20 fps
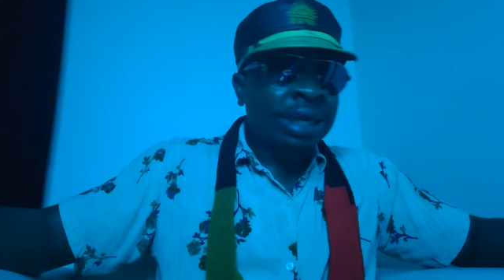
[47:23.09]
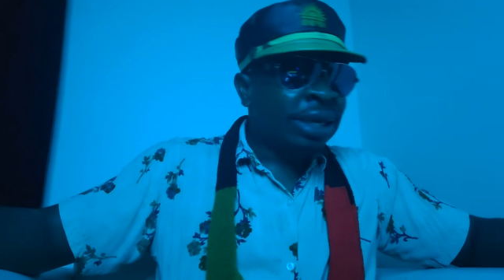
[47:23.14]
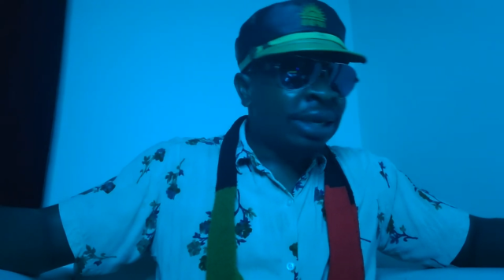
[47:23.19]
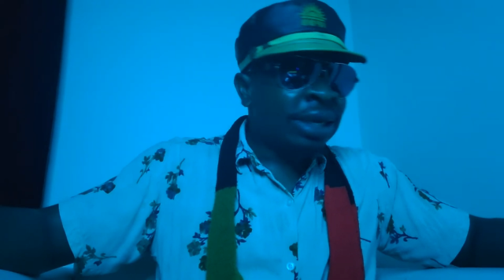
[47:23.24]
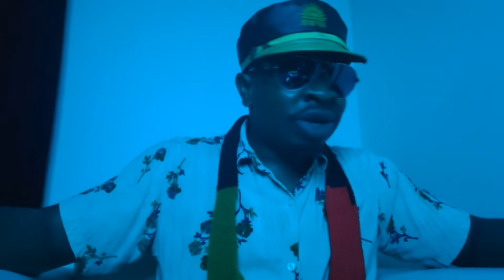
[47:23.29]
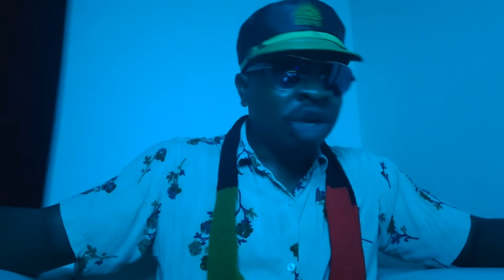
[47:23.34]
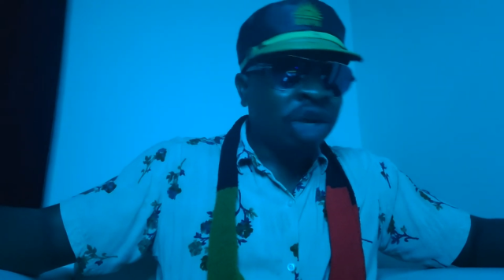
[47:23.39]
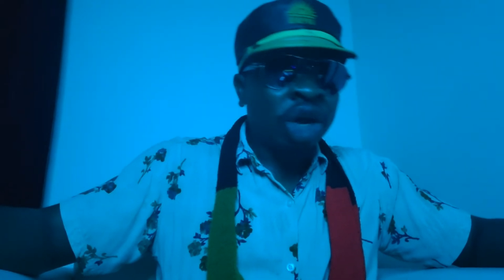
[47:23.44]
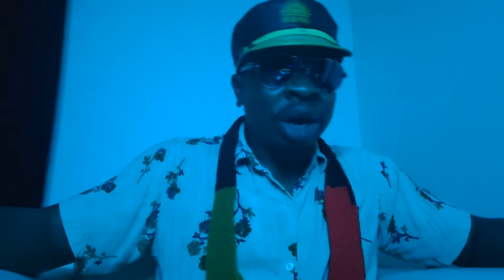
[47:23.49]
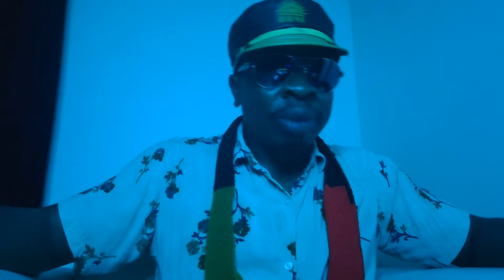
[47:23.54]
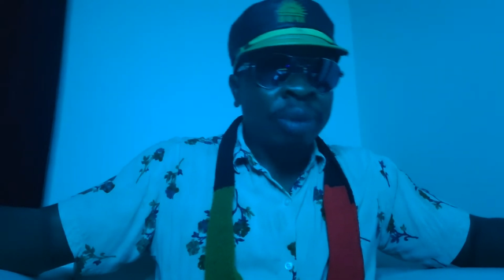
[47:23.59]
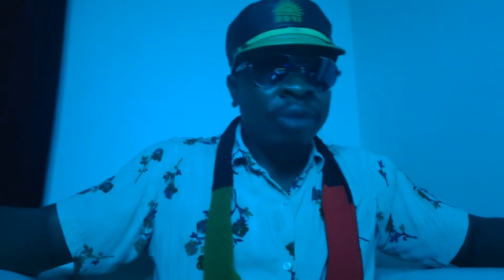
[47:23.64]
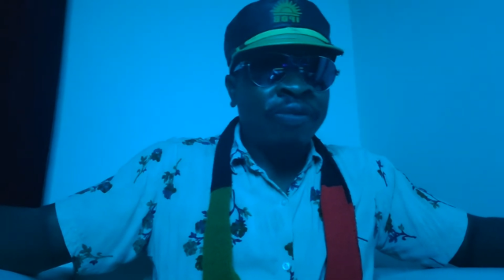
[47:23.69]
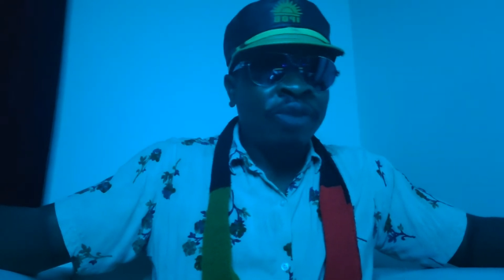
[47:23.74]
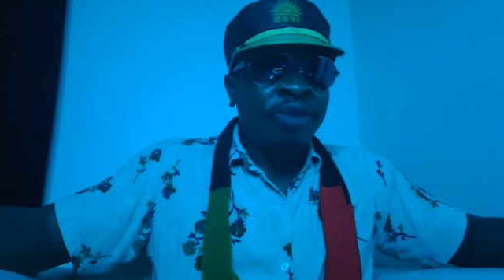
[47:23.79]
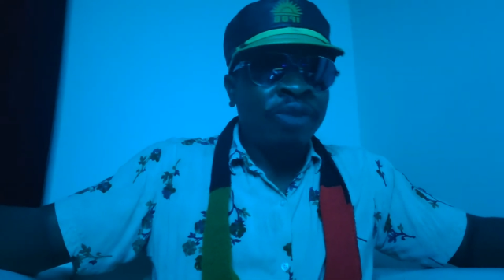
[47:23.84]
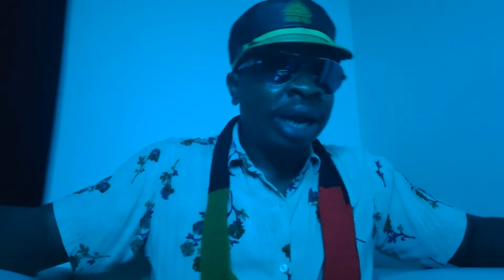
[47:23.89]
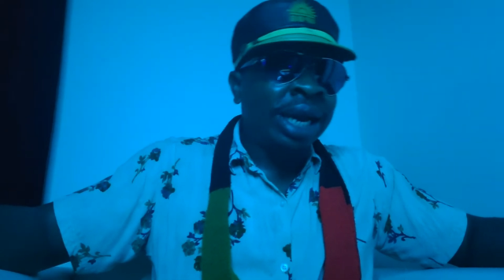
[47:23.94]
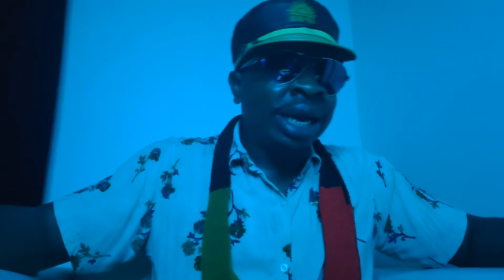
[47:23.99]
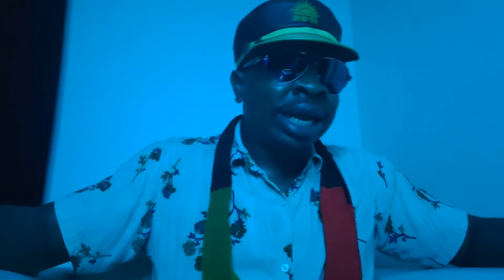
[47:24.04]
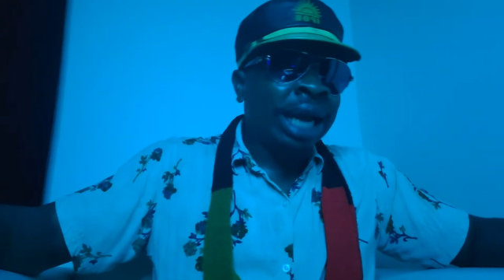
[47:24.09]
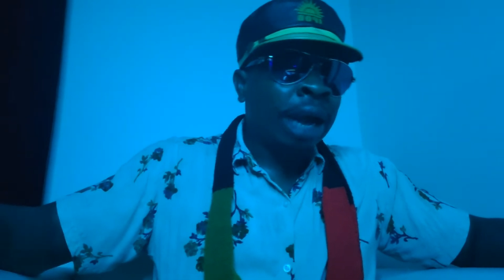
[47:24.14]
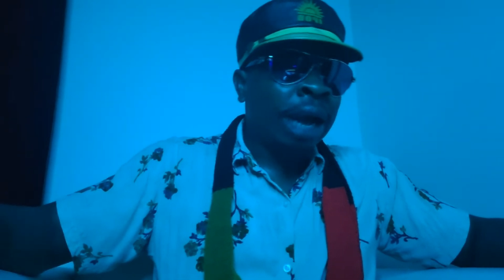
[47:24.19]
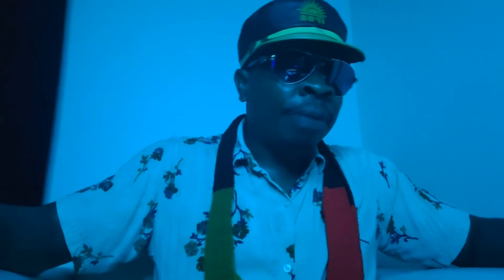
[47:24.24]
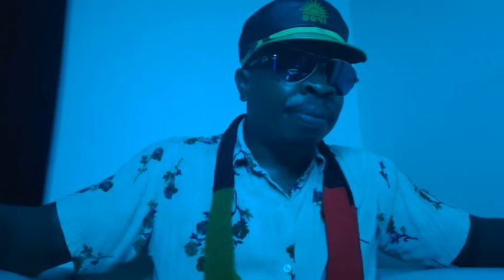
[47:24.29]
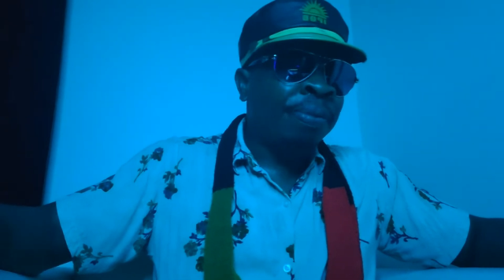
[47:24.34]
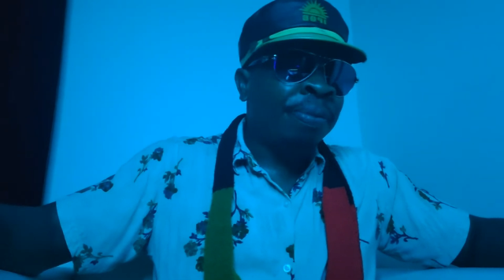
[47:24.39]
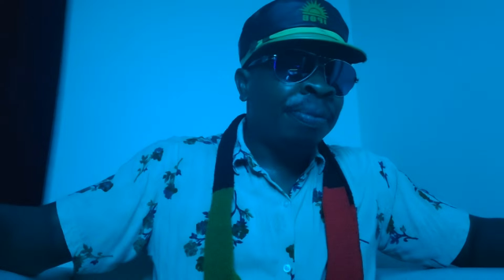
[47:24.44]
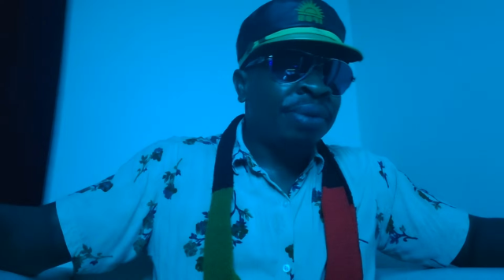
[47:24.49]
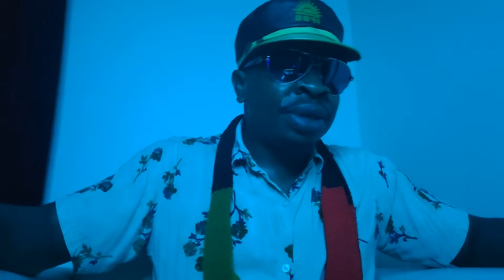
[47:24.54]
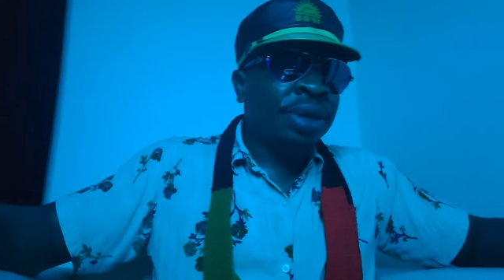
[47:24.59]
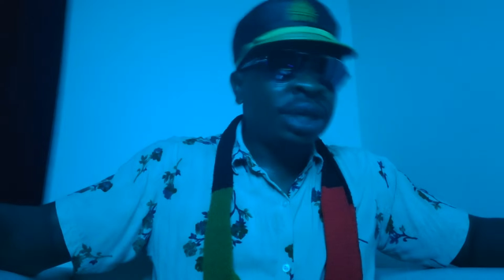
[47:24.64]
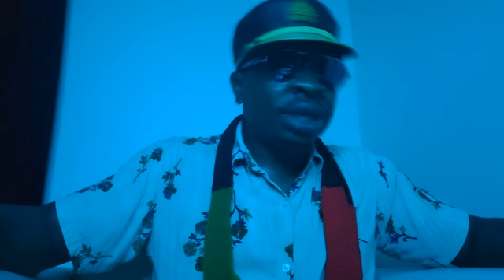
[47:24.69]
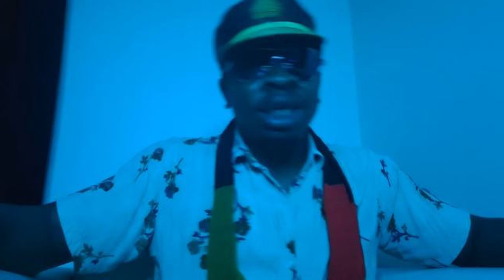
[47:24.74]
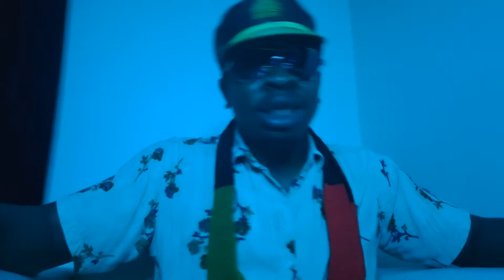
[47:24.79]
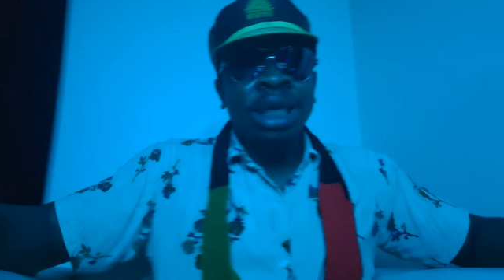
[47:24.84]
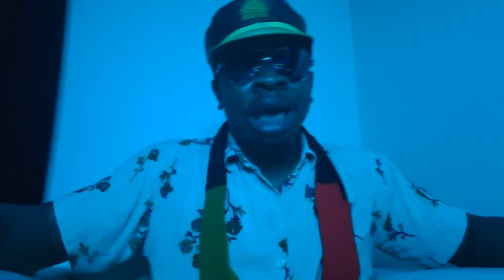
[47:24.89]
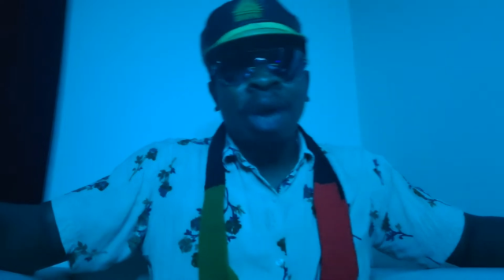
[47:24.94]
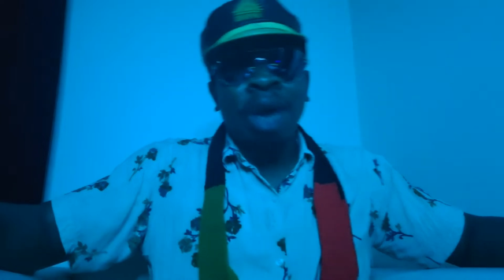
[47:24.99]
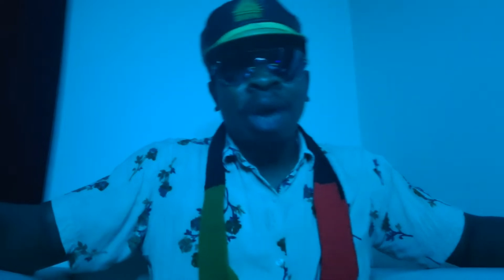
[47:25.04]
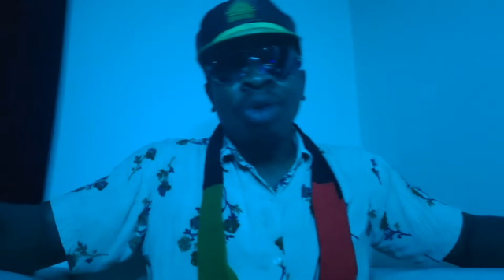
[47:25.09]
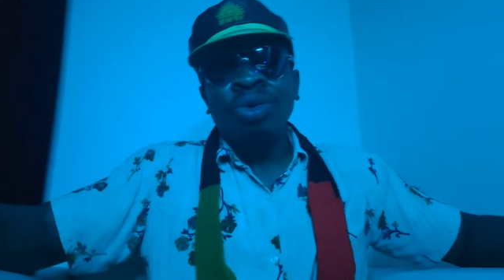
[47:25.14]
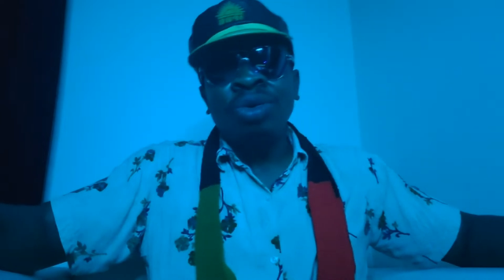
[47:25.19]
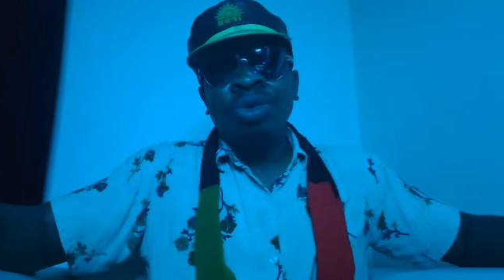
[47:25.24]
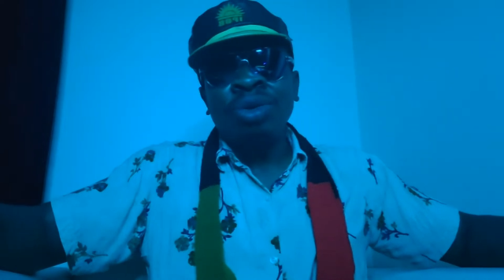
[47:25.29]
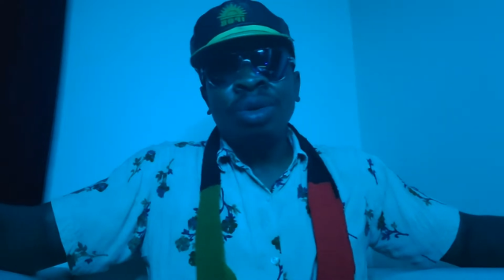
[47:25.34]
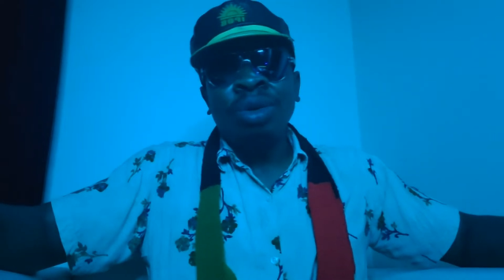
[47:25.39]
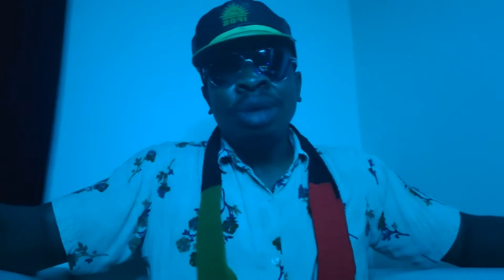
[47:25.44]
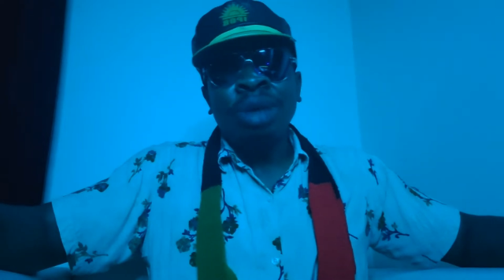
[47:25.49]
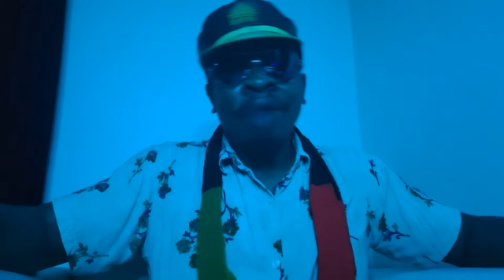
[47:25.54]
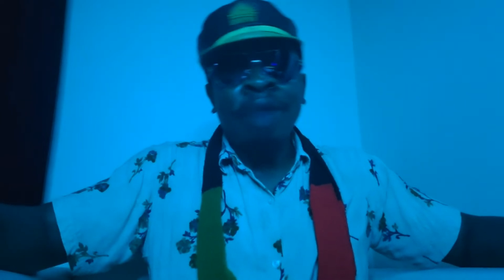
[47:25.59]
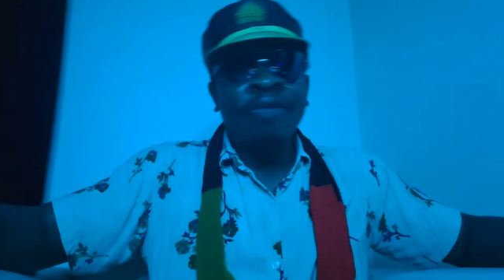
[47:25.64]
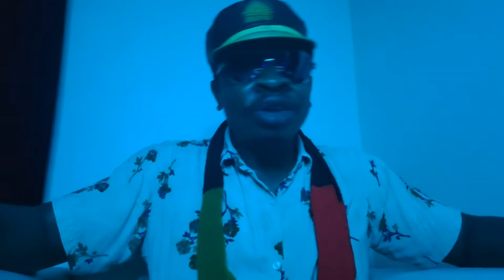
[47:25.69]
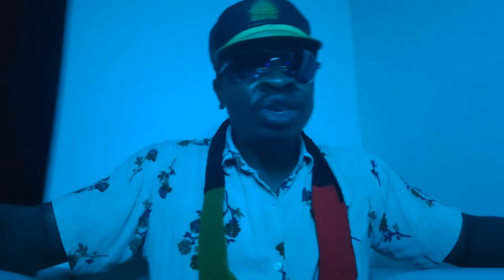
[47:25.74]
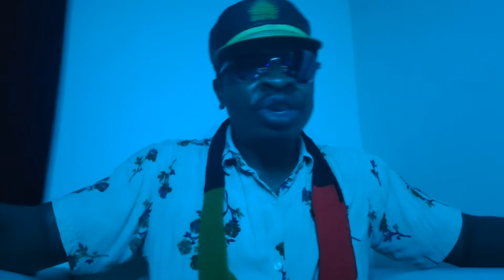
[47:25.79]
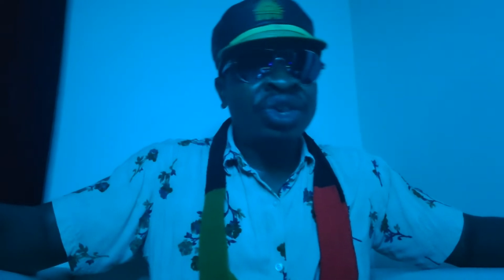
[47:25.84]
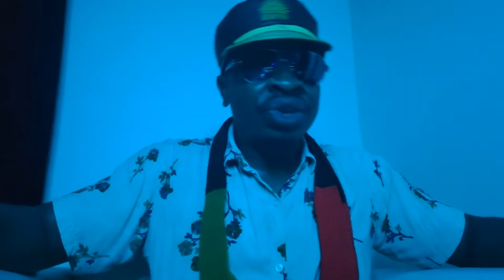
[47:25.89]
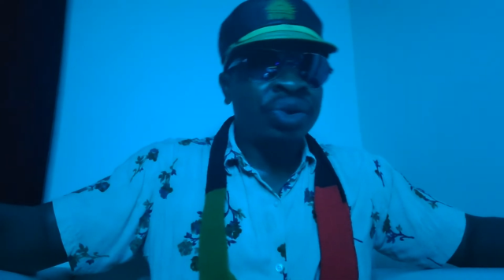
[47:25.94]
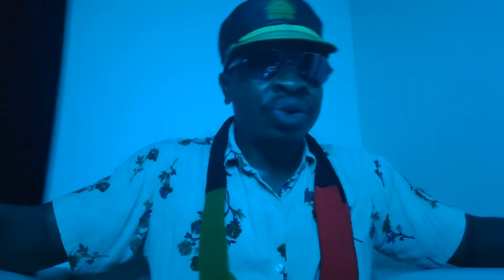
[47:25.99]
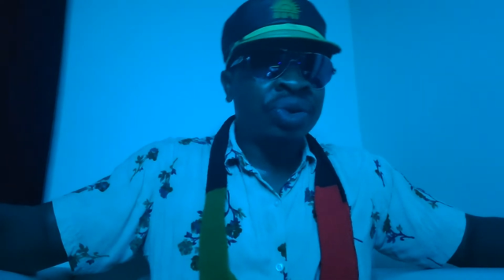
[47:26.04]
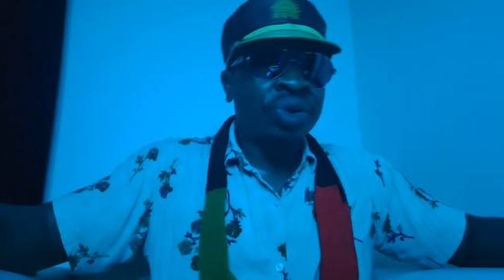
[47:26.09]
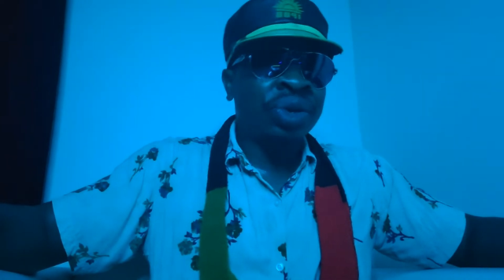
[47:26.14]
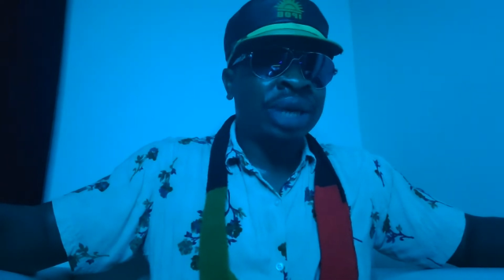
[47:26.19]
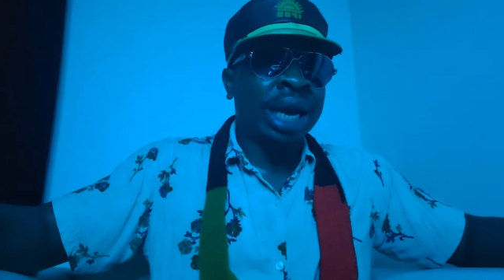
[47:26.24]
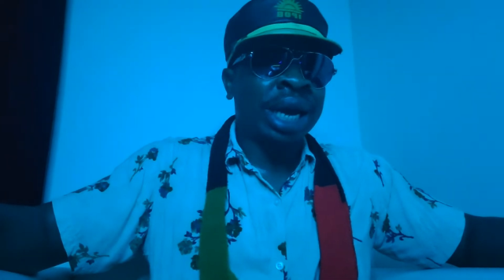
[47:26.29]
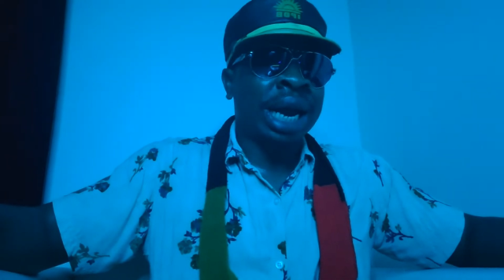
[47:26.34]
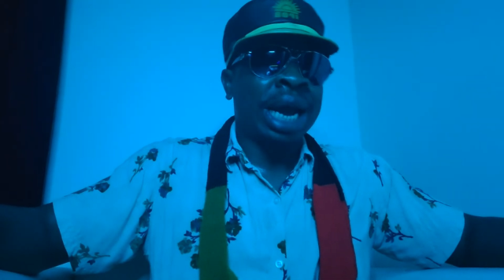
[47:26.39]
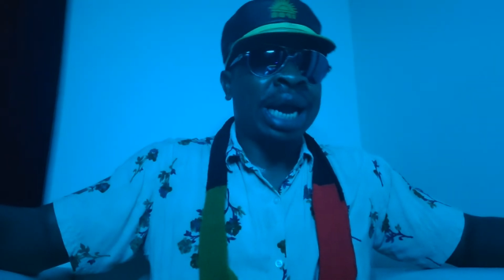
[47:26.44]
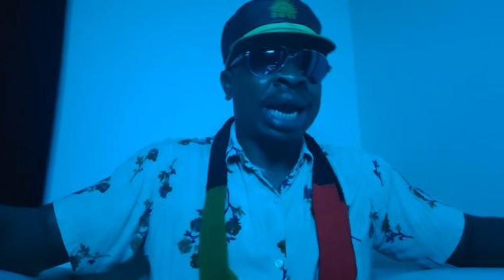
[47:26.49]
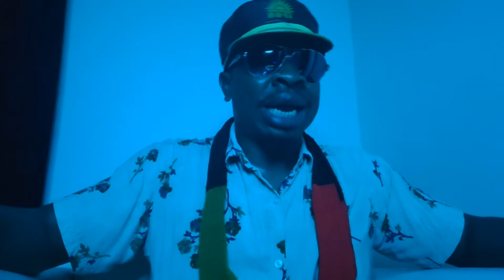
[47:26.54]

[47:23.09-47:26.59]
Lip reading: The OrabuFulani camp is now having serious crack.